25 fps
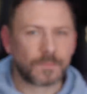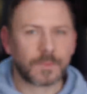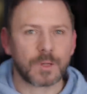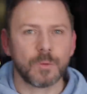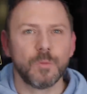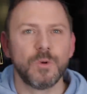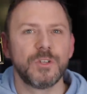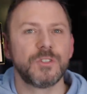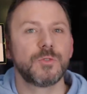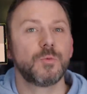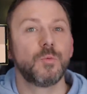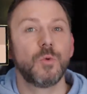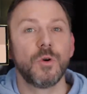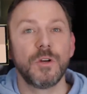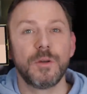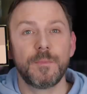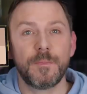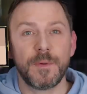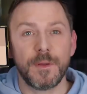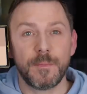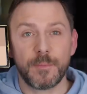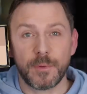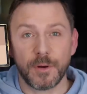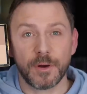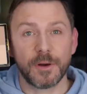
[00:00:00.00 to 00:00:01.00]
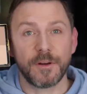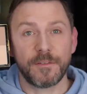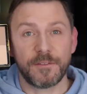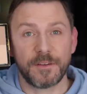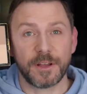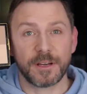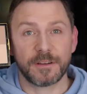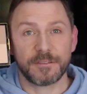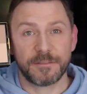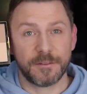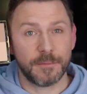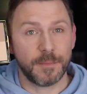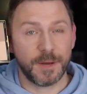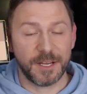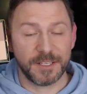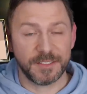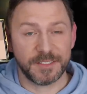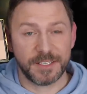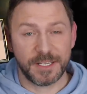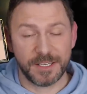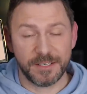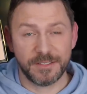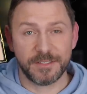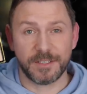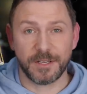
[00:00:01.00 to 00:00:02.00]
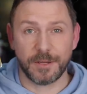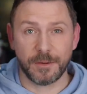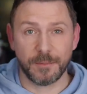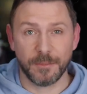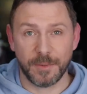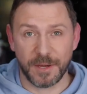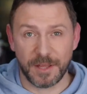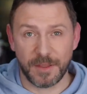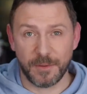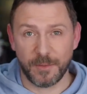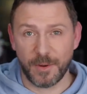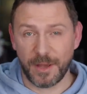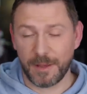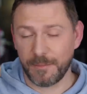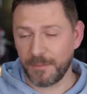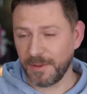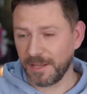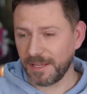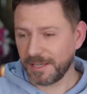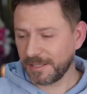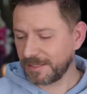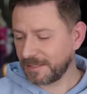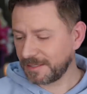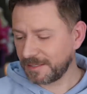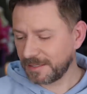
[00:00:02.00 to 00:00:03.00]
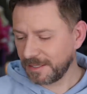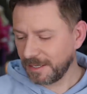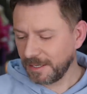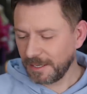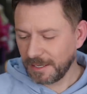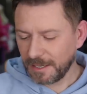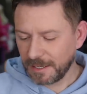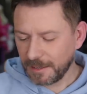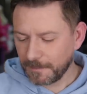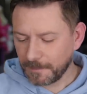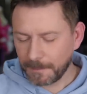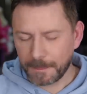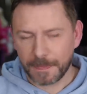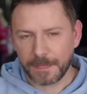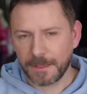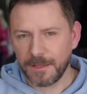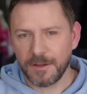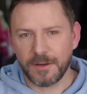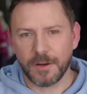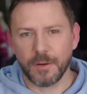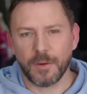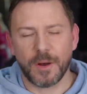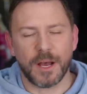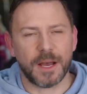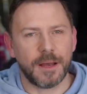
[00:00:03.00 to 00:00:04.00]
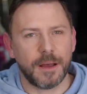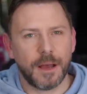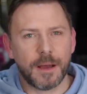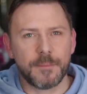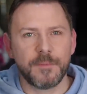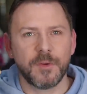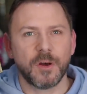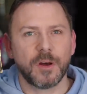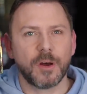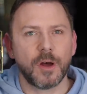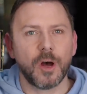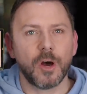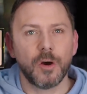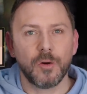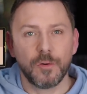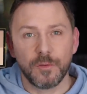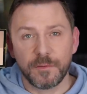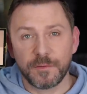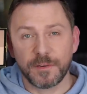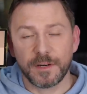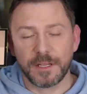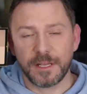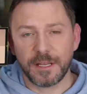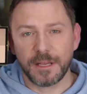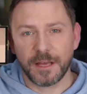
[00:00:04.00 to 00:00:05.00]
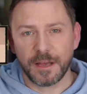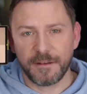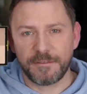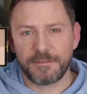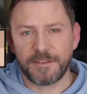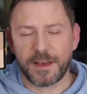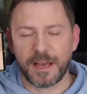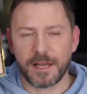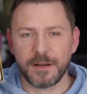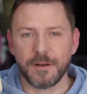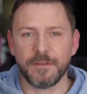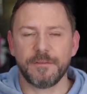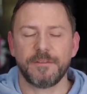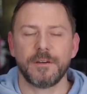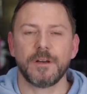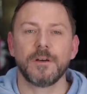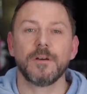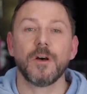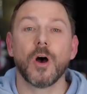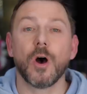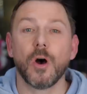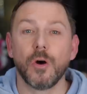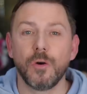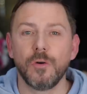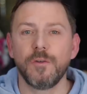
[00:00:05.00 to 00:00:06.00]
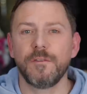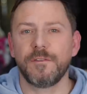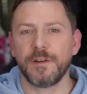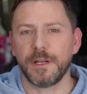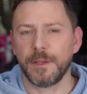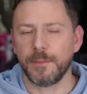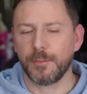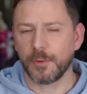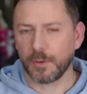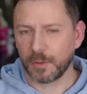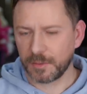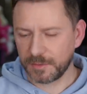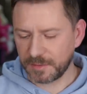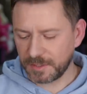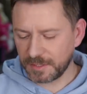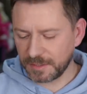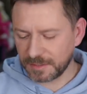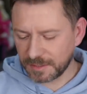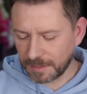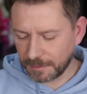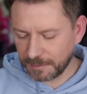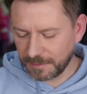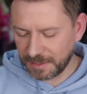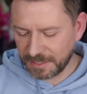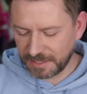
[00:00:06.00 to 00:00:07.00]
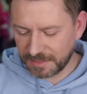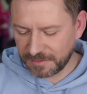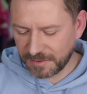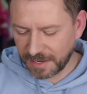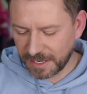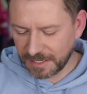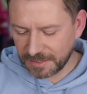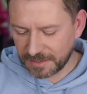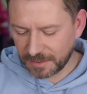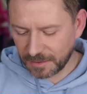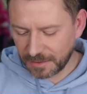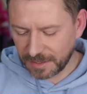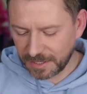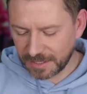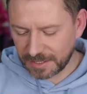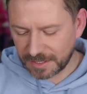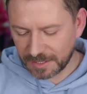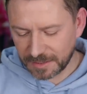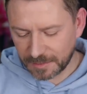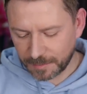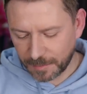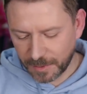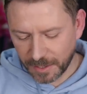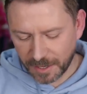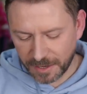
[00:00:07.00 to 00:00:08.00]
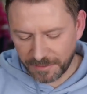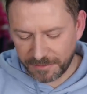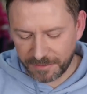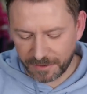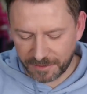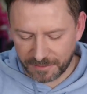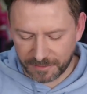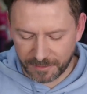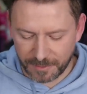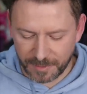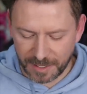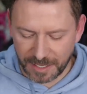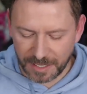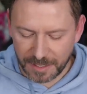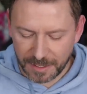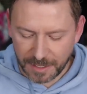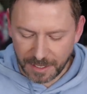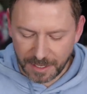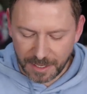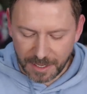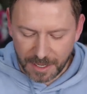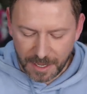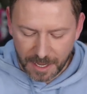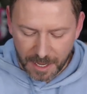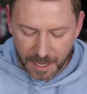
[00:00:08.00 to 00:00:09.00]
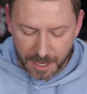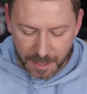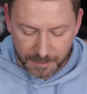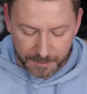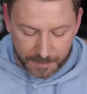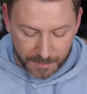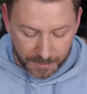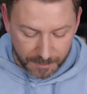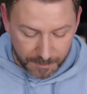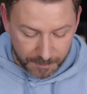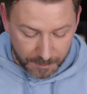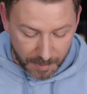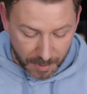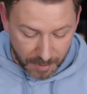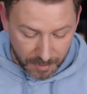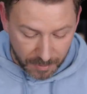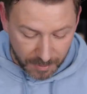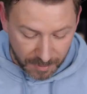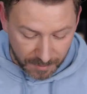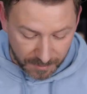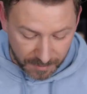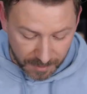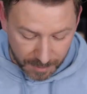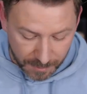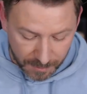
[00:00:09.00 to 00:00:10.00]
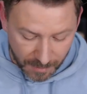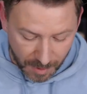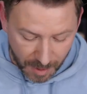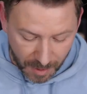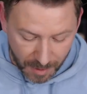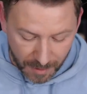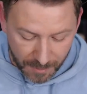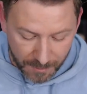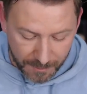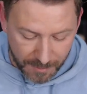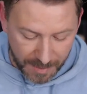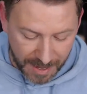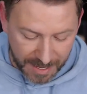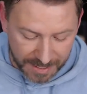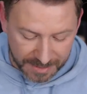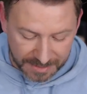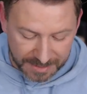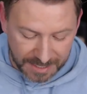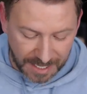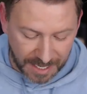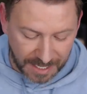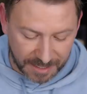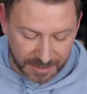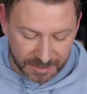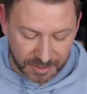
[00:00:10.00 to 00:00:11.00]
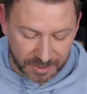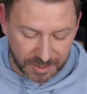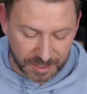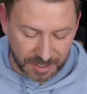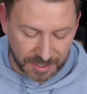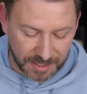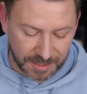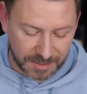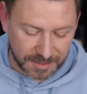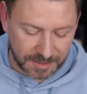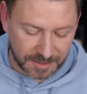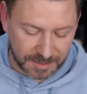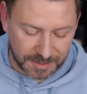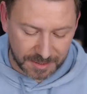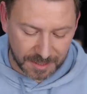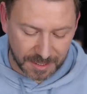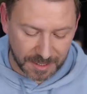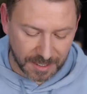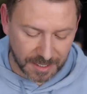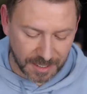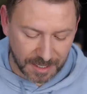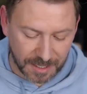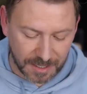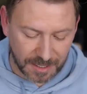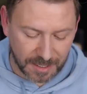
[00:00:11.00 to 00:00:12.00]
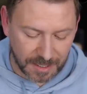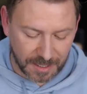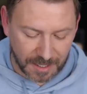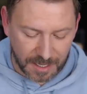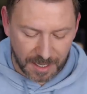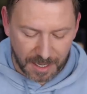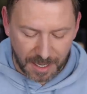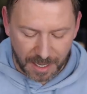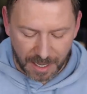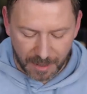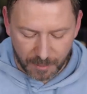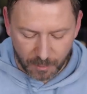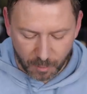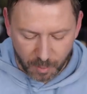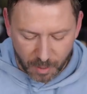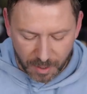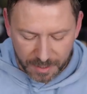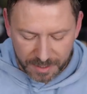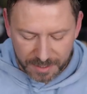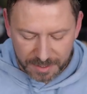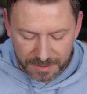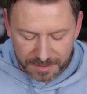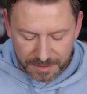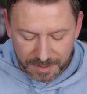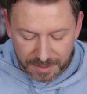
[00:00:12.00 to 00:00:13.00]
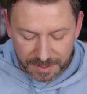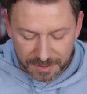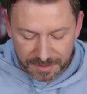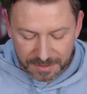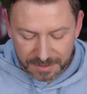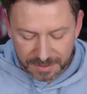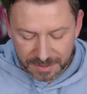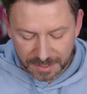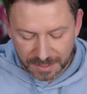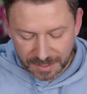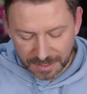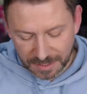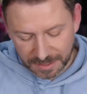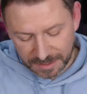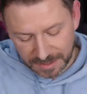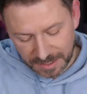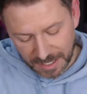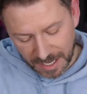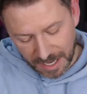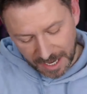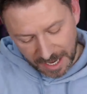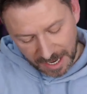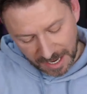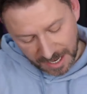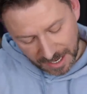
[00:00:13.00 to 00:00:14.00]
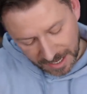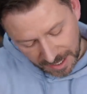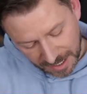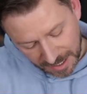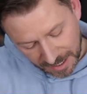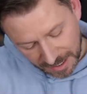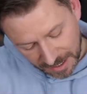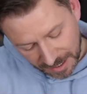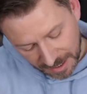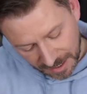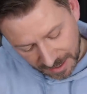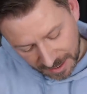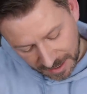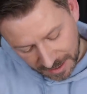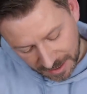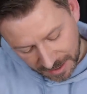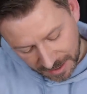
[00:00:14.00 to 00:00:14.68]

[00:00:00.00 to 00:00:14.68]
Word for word: which would be perfect for my skin tone, by the way, because, you know, I, I'm not overly a fan of overly bronzing somebody's face. So this is perfect for me. Um, both of them are matte textures and one is considered a,